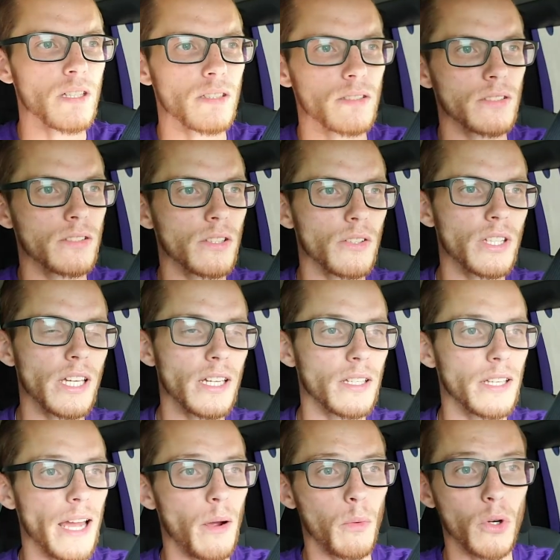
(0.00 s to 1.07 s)
So yeah,
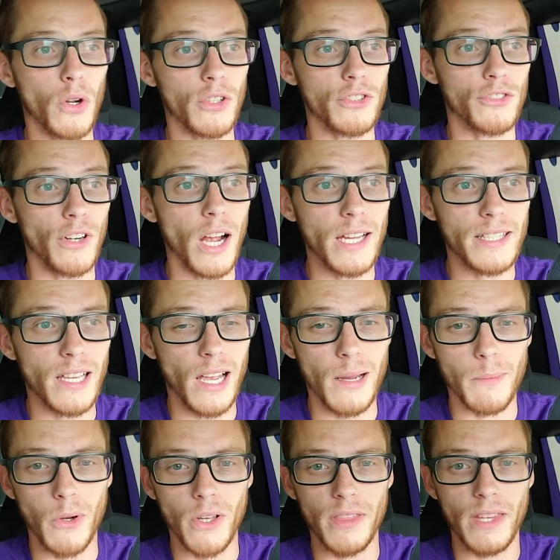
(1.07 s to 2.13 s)
now we're on dry
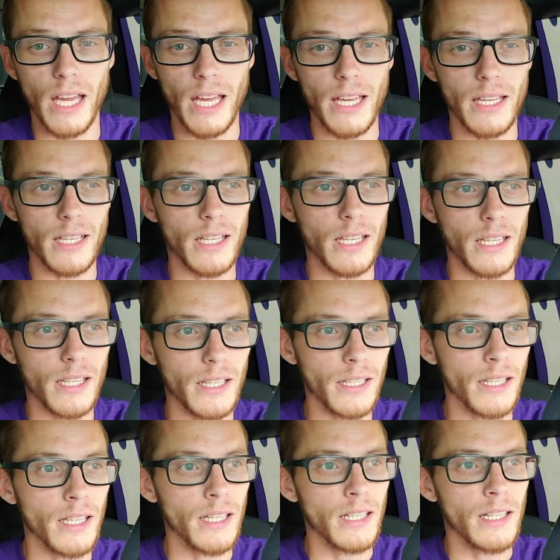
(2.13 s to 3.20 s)
time on that, and
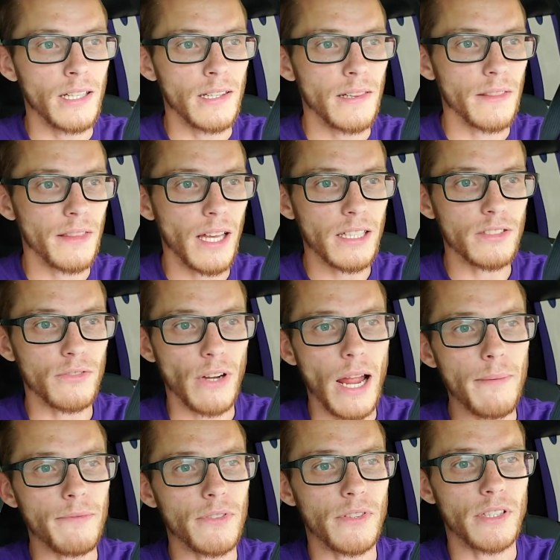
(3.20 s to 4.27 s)
that's a
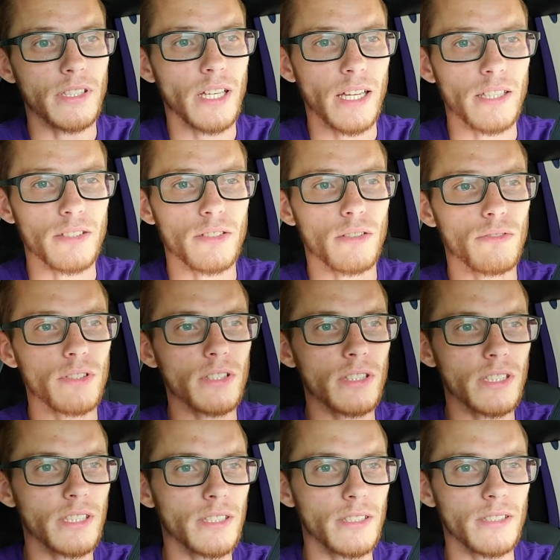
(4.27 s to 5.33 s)
wrap for the day. So
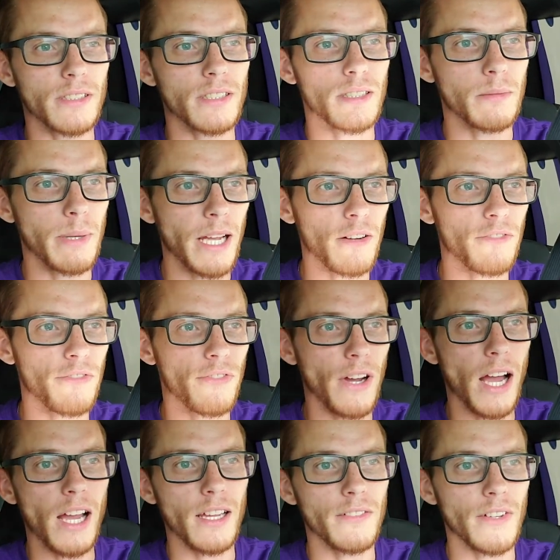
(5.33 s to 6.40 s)
really in about
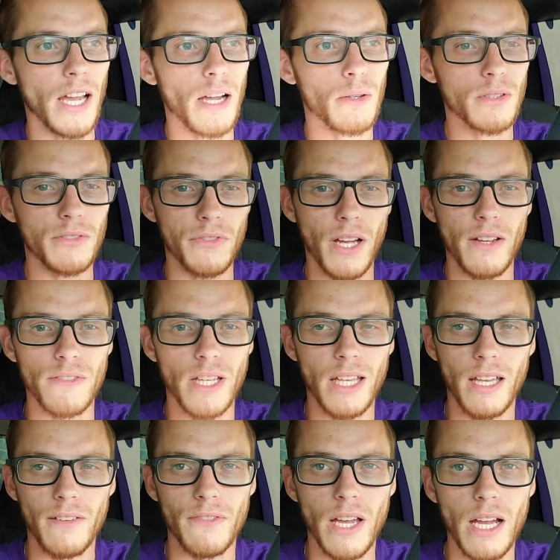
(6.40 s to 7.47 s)

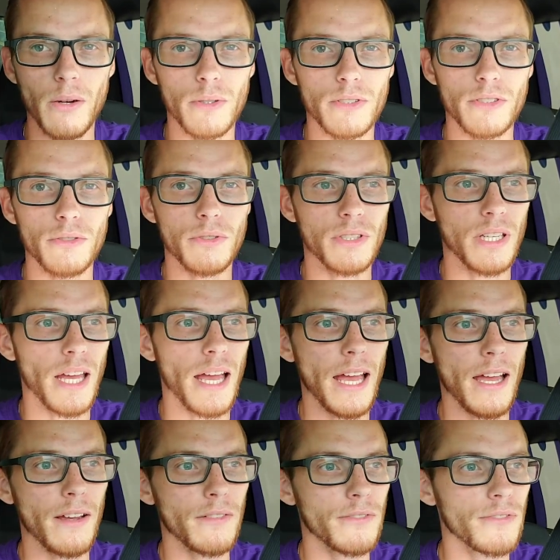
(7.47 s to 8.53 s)
5.5 hours, you can
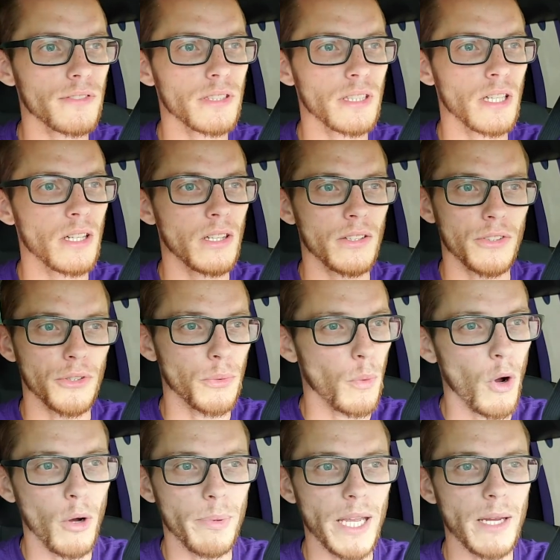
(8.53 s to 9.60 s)
have your
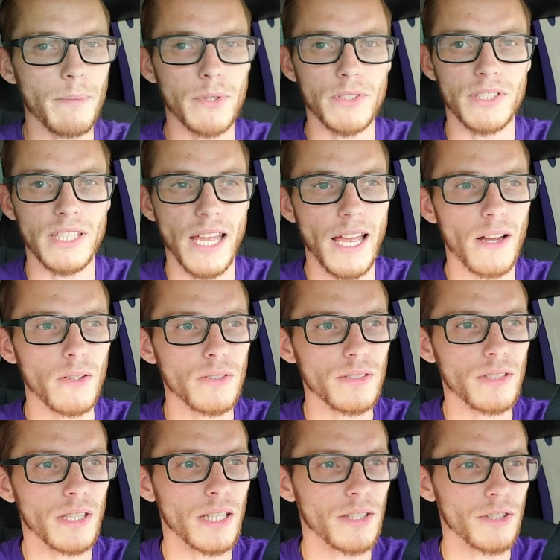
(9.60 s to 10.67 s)
wallpaper
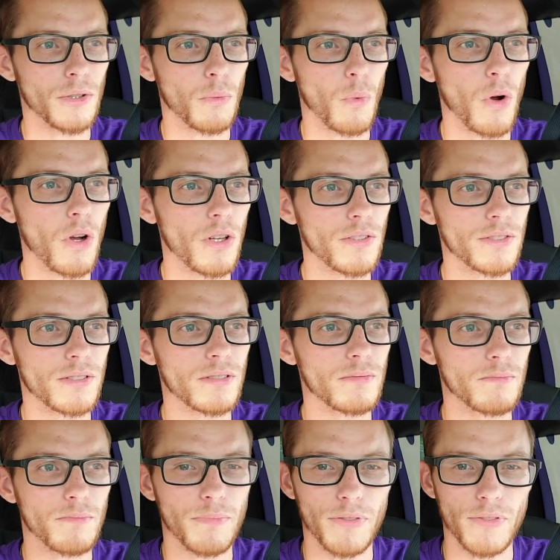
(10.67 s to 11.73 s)
down and your walls
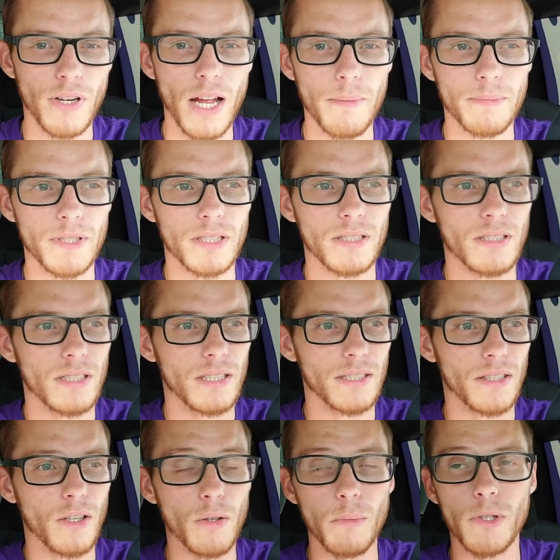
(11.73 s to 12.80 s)
prepped
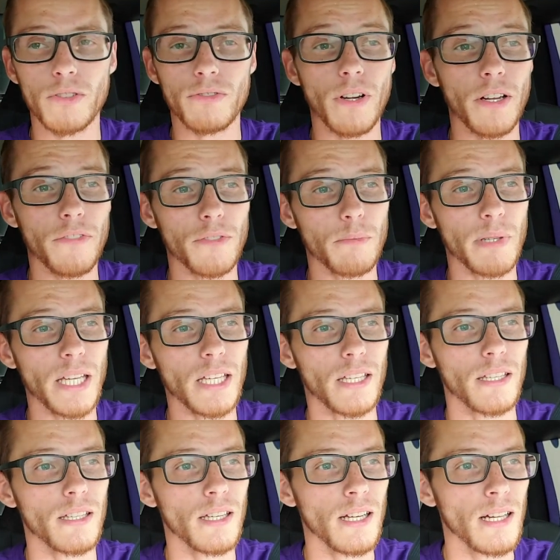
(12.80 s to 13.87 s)
and almost ready for
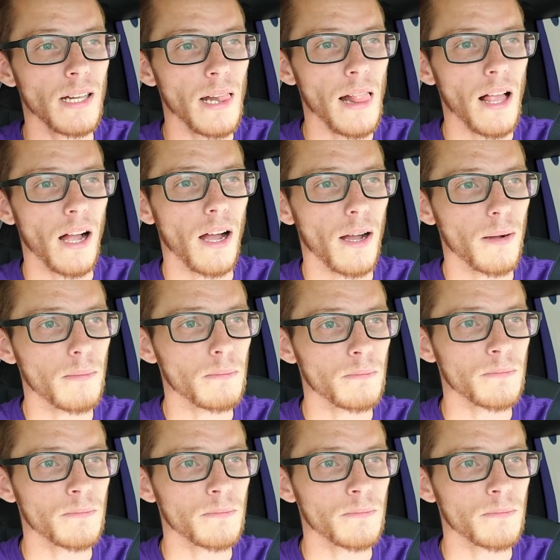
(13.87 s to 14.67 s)
paint. So